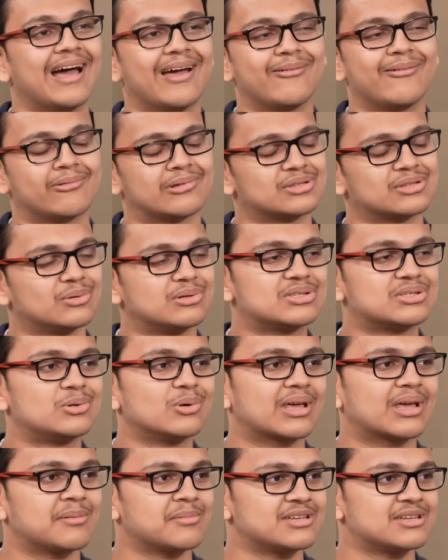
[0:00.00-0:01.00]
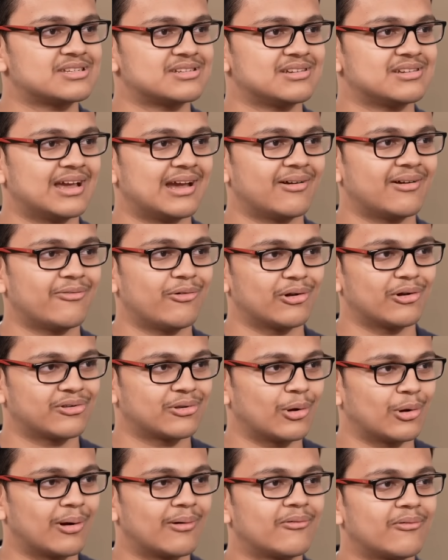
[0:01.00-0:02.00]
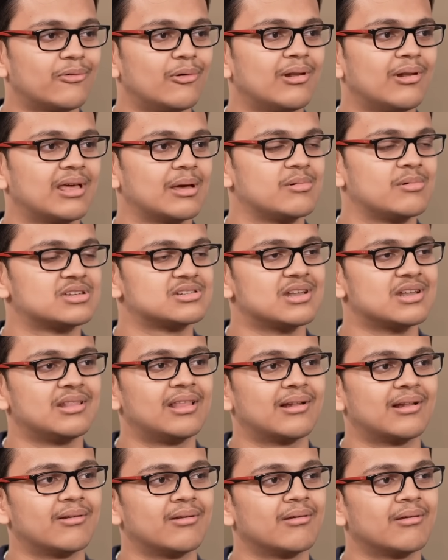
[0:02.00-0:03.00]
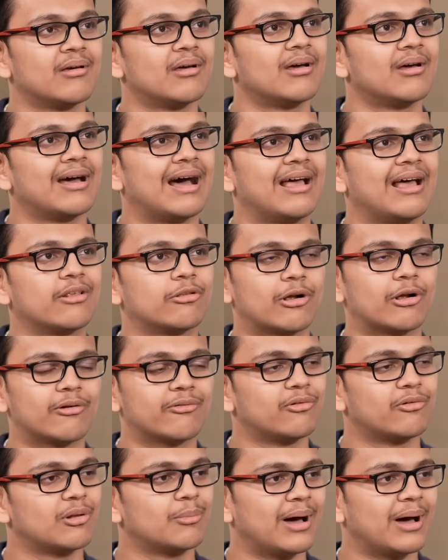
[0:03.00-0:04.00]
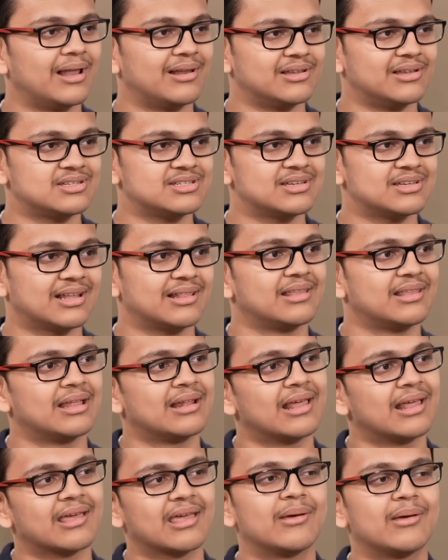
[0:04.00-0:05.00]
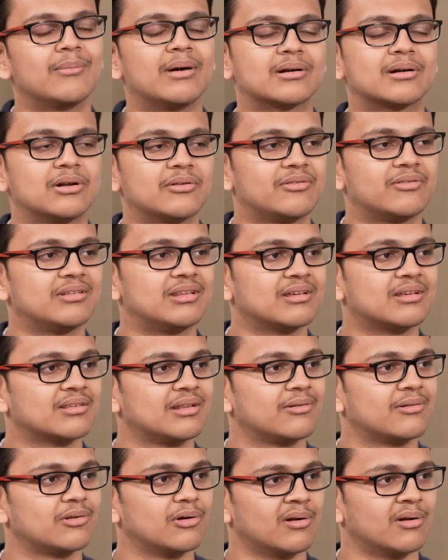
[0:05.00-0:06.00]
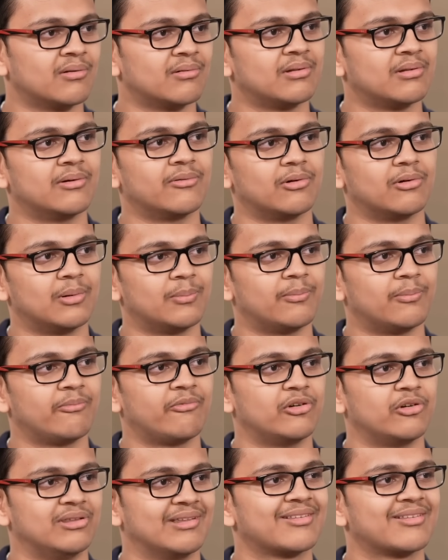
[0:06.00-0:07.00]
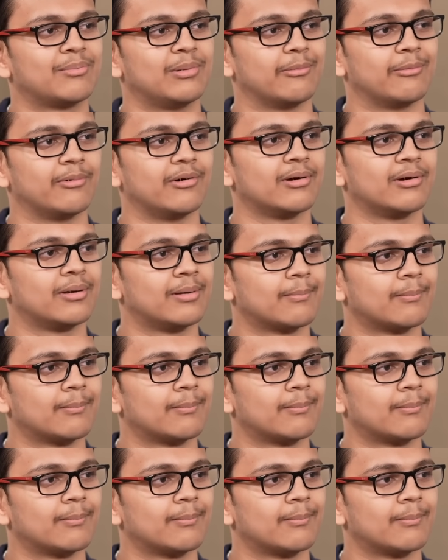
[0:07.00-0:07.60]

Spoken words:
I switched to chemistry, I solved full chemistry, then I solved full biology, and then I came back to physics and solved the full physics paper.